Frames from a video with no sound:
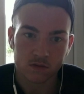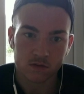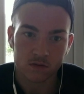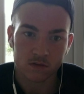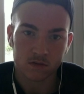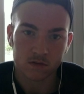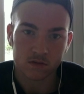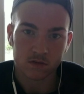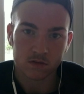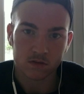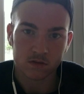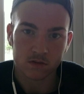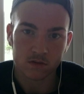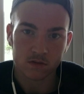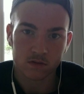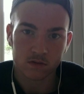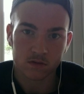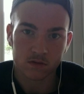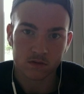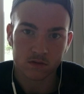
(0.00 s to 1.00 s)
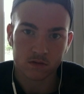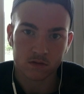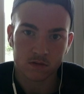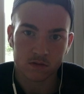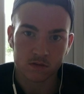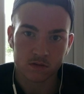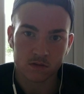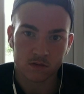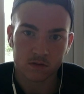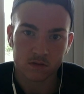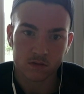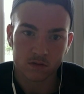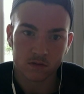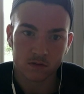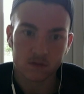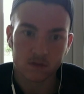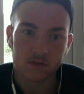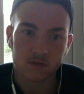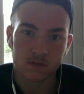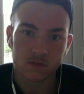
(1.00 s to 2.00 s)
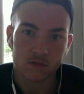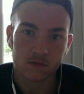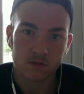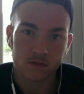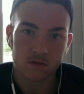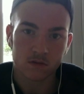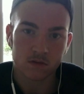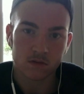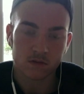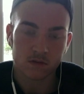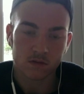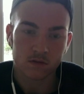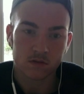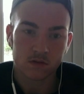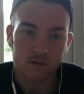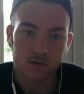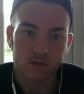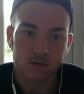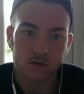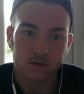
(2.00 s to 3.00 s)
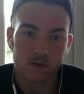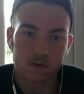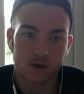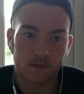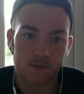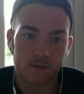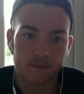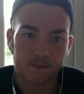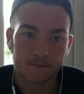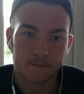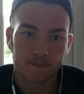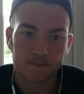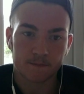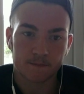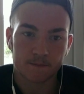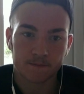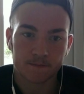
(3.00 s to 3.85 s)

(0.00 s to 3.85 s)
[no speech]